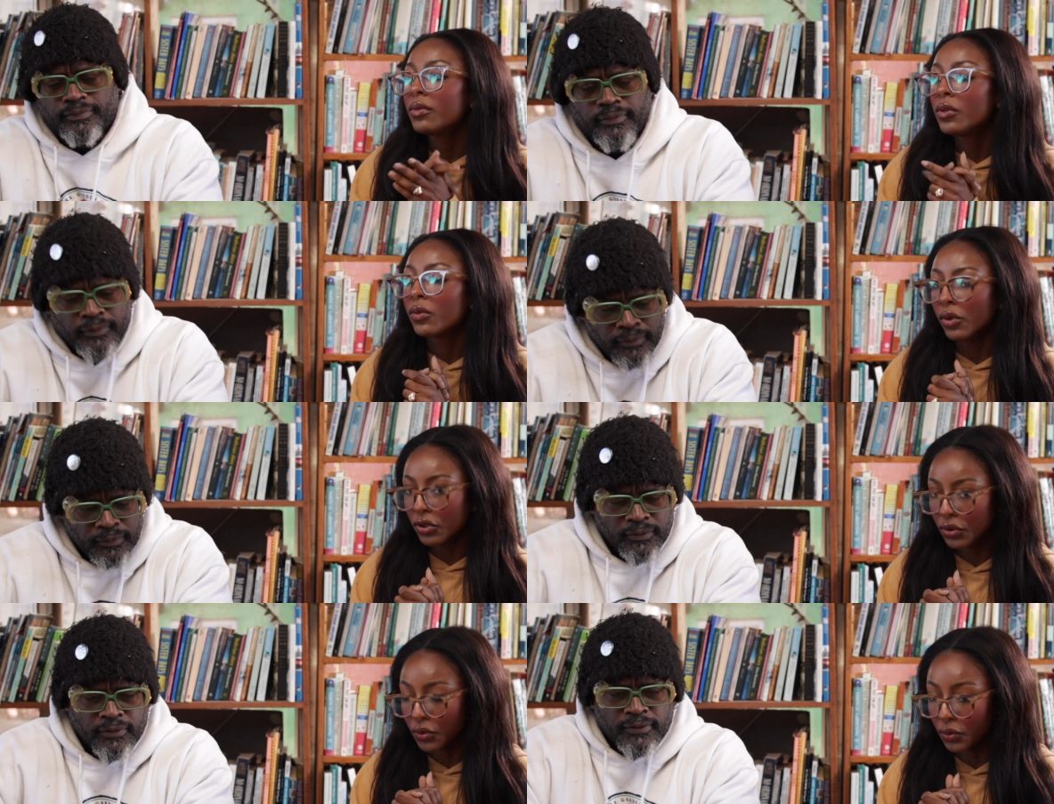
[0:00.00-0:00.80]
Speaker 1: or
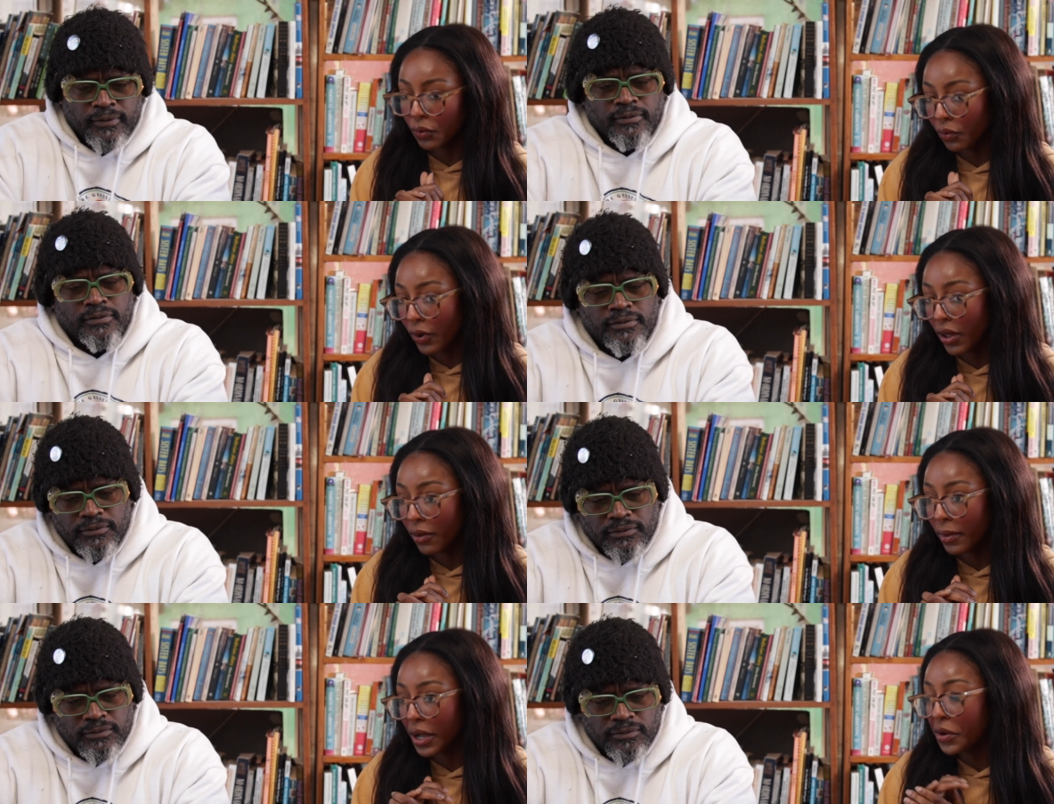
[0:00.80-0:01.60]
would you rather
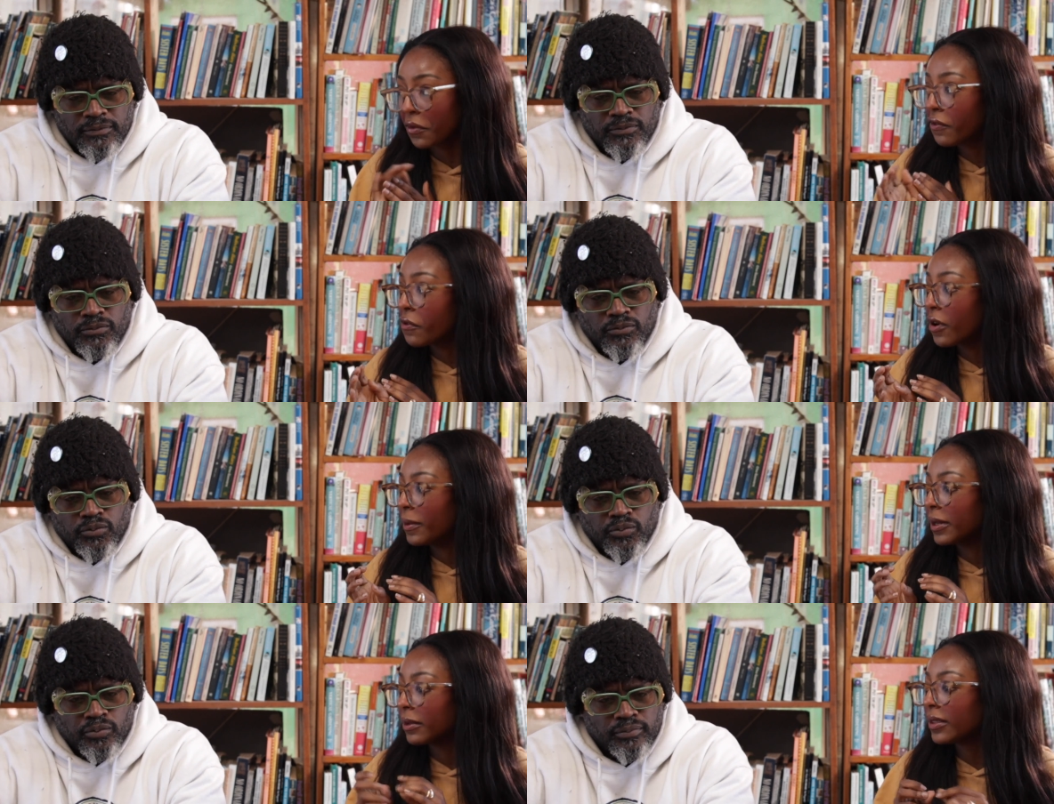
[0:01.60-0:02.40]
make reform
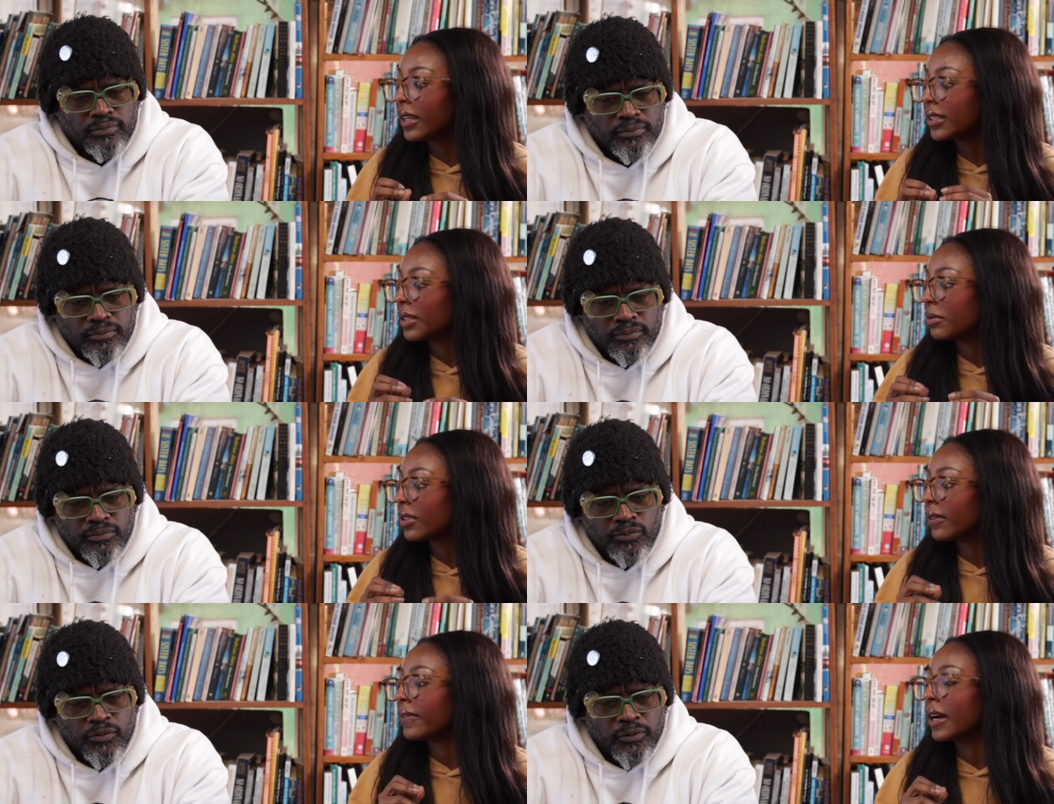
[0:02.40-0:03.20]
and take some
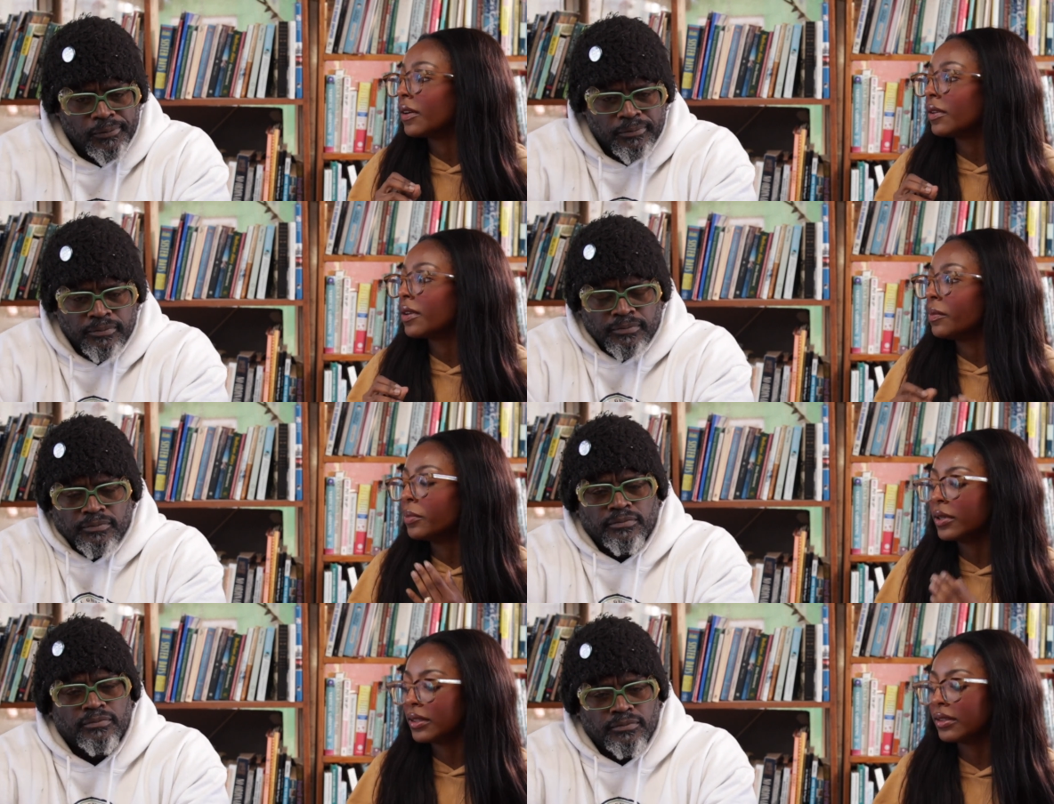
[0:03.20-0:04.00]
stuff out and
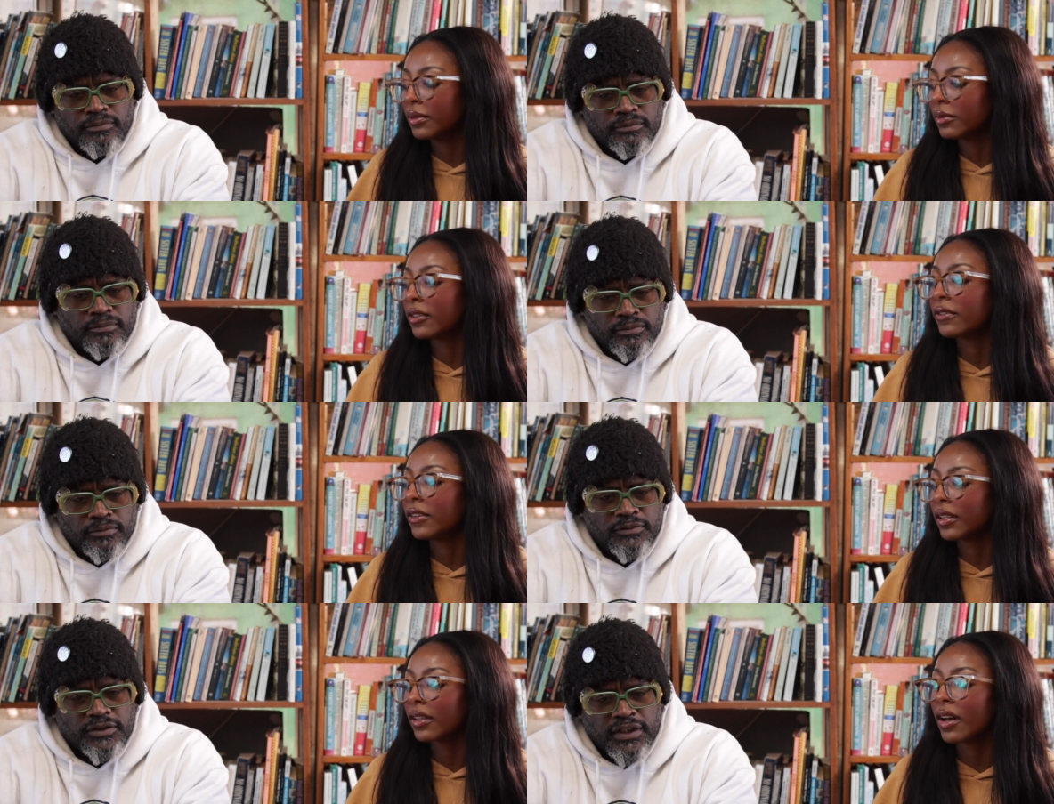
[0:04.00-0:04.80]
put some stuff
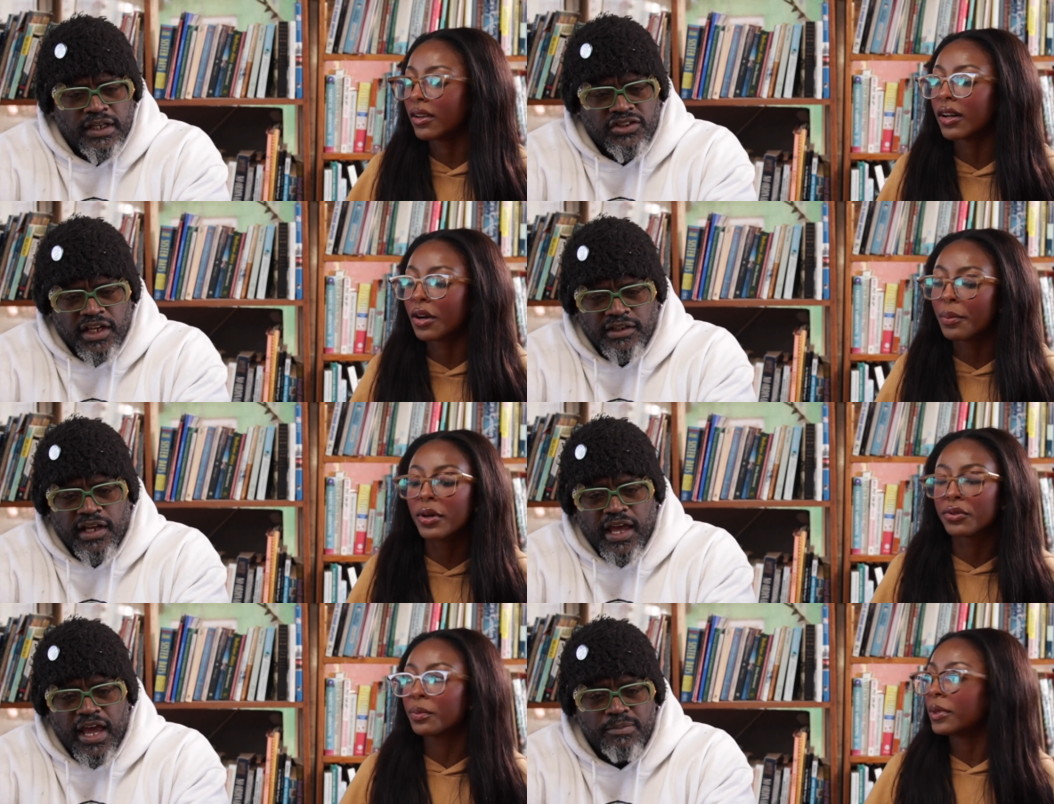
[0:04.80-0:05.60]
in? Kind yeah, like take the
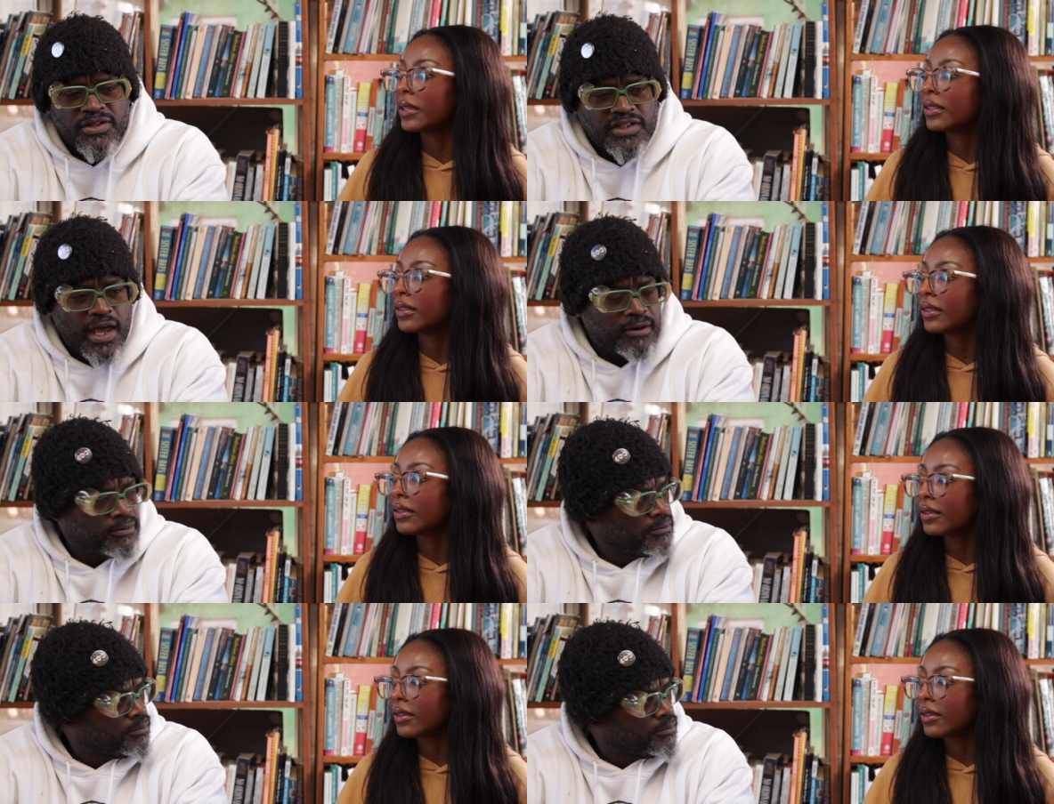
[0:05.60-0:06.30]
hammers out.